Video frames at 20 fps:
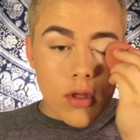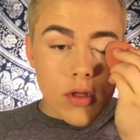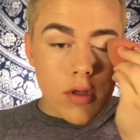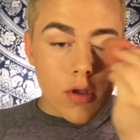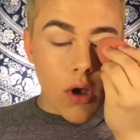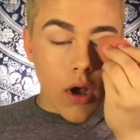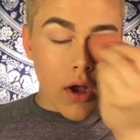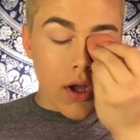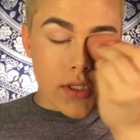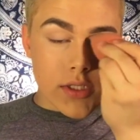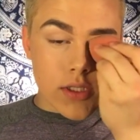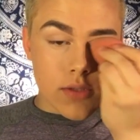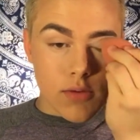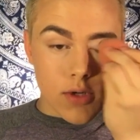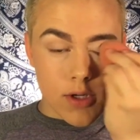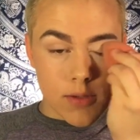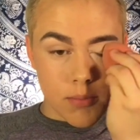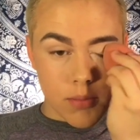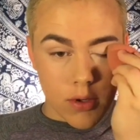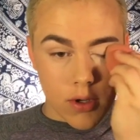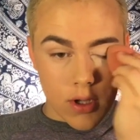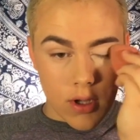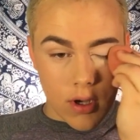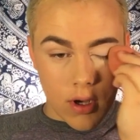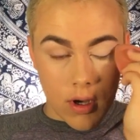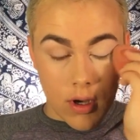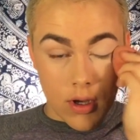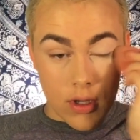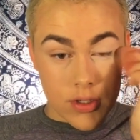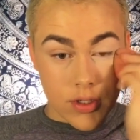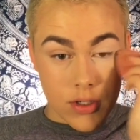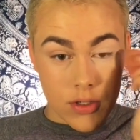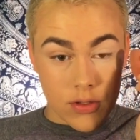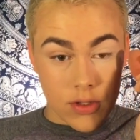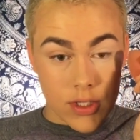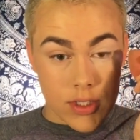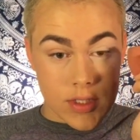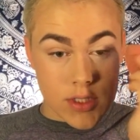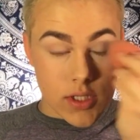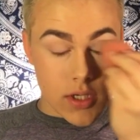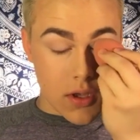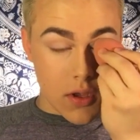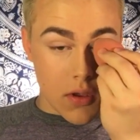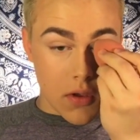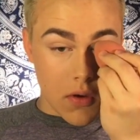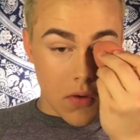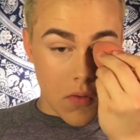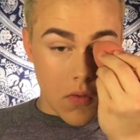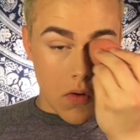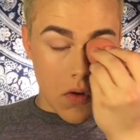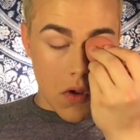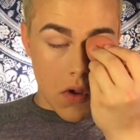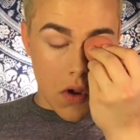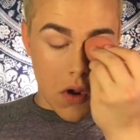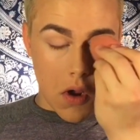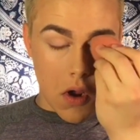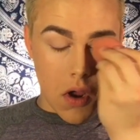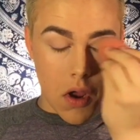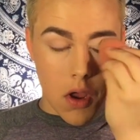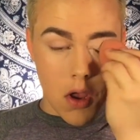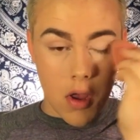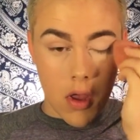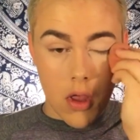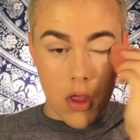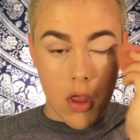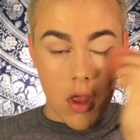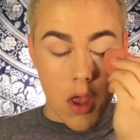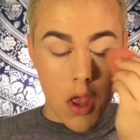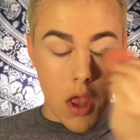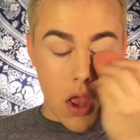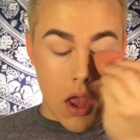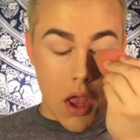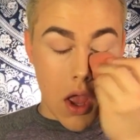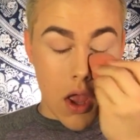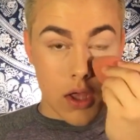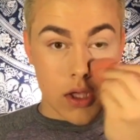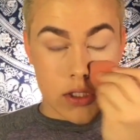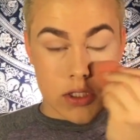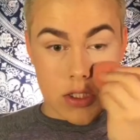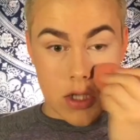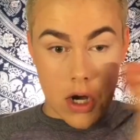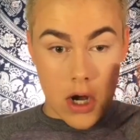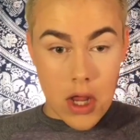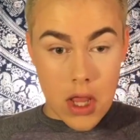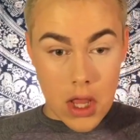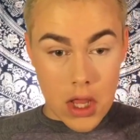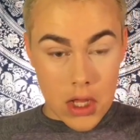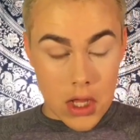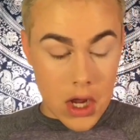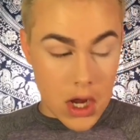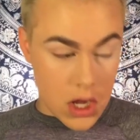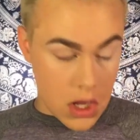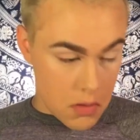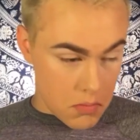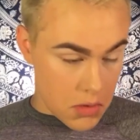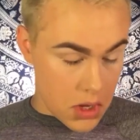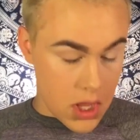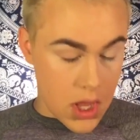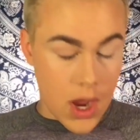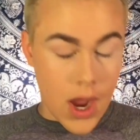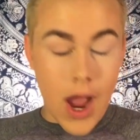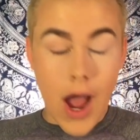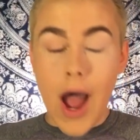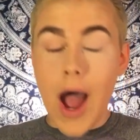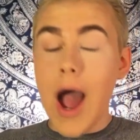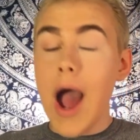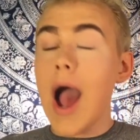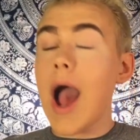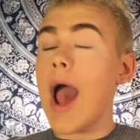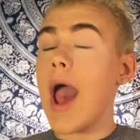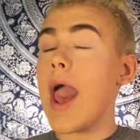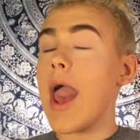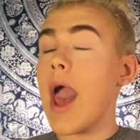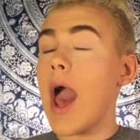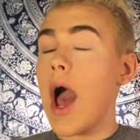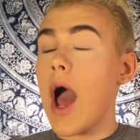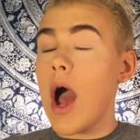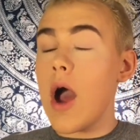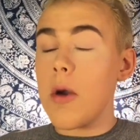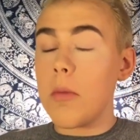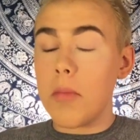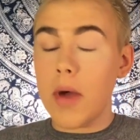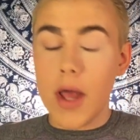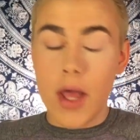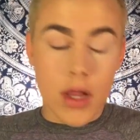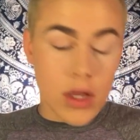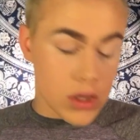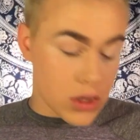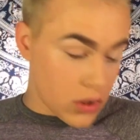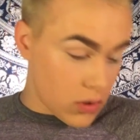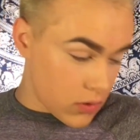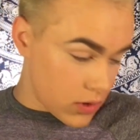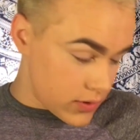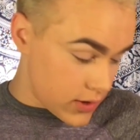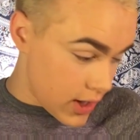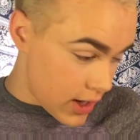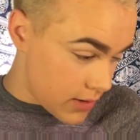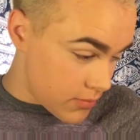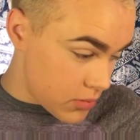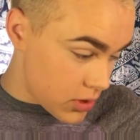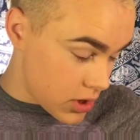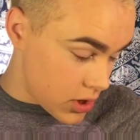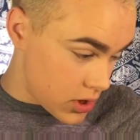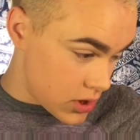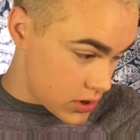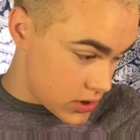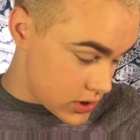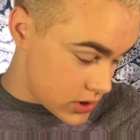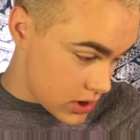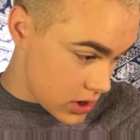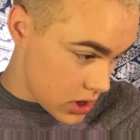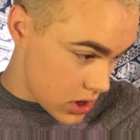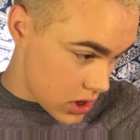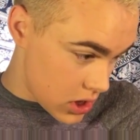You also want to put on your lid too. Sorry, I got it in my eye. Oh my lord, that burns.